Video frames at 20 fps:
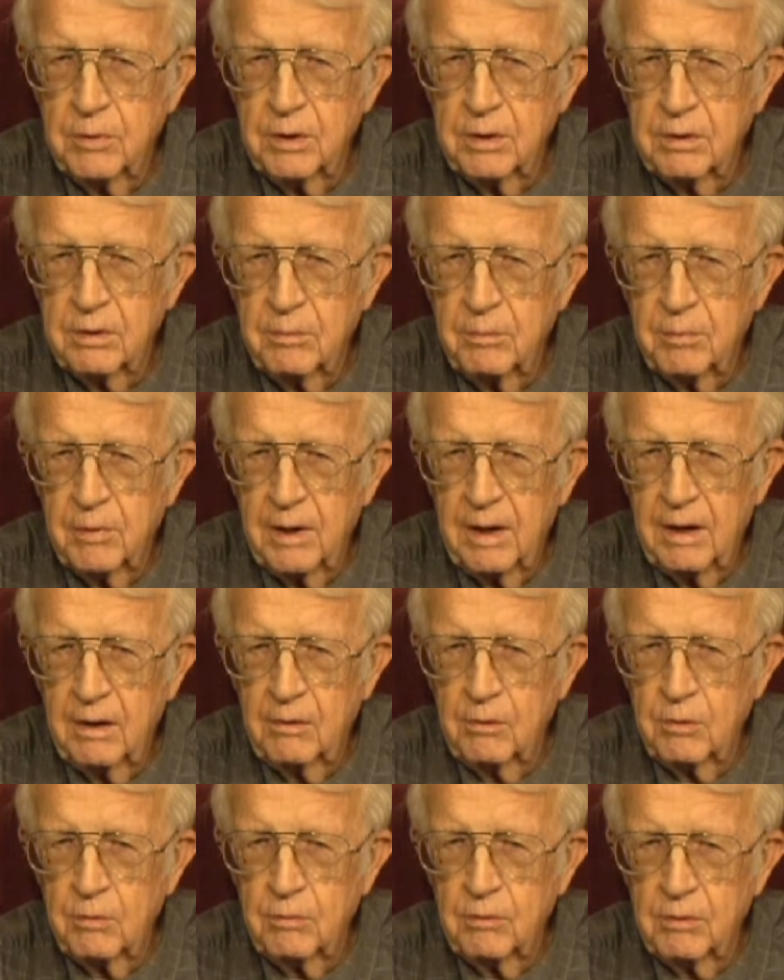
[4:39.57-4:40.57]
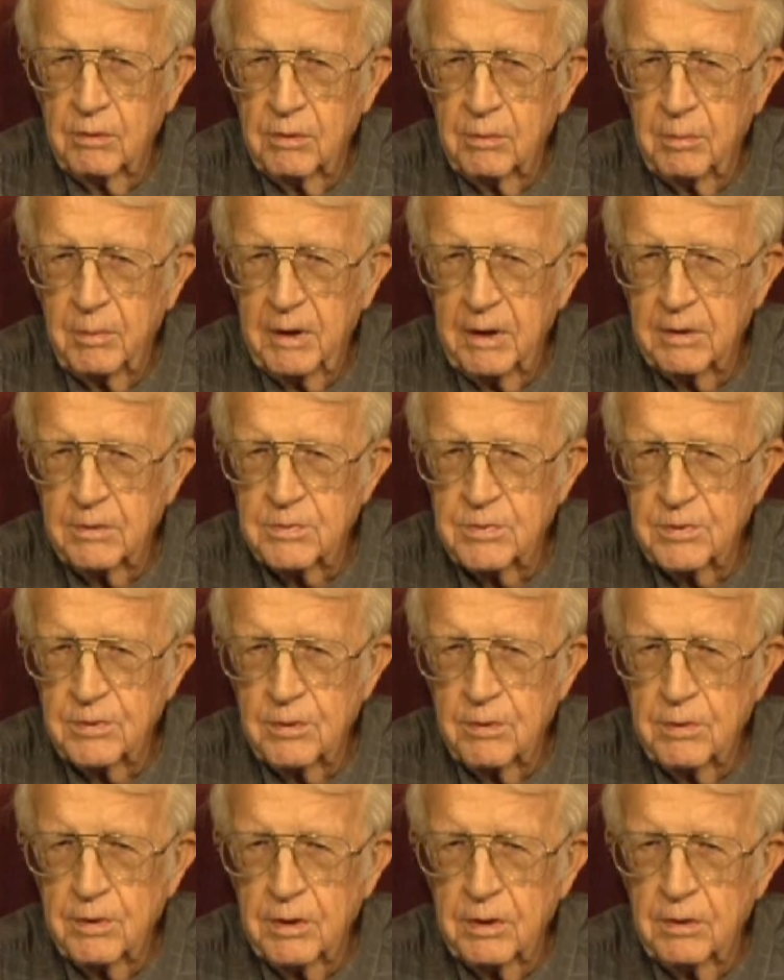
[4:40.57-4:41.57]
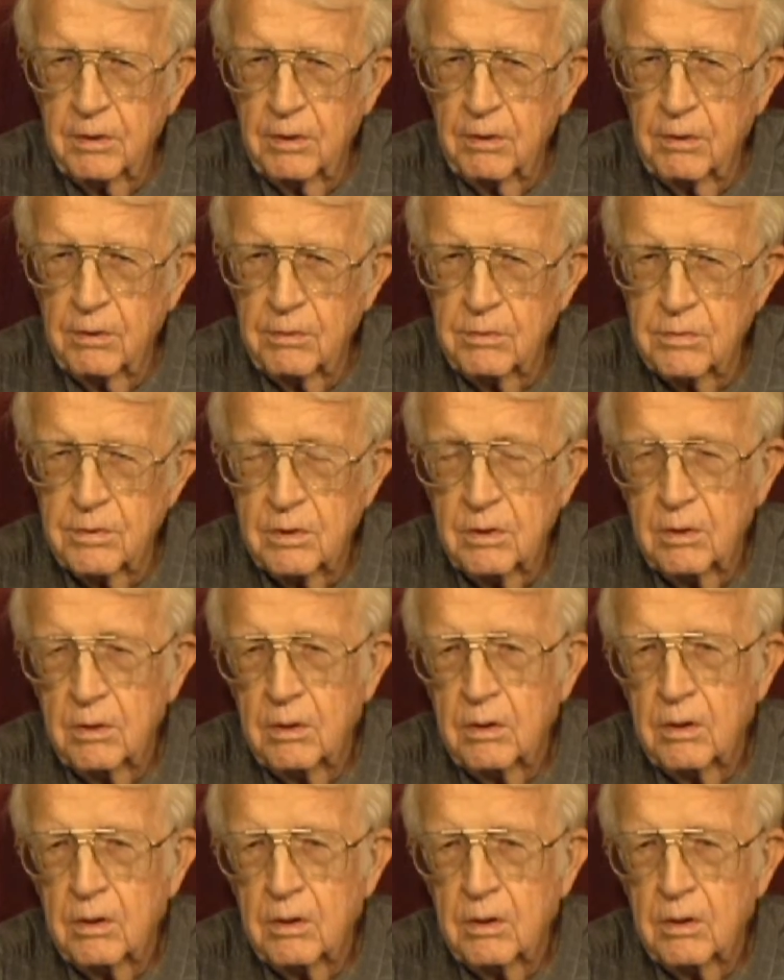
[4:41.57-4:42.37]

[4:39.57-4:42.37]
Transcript: been compiled over the past 30 years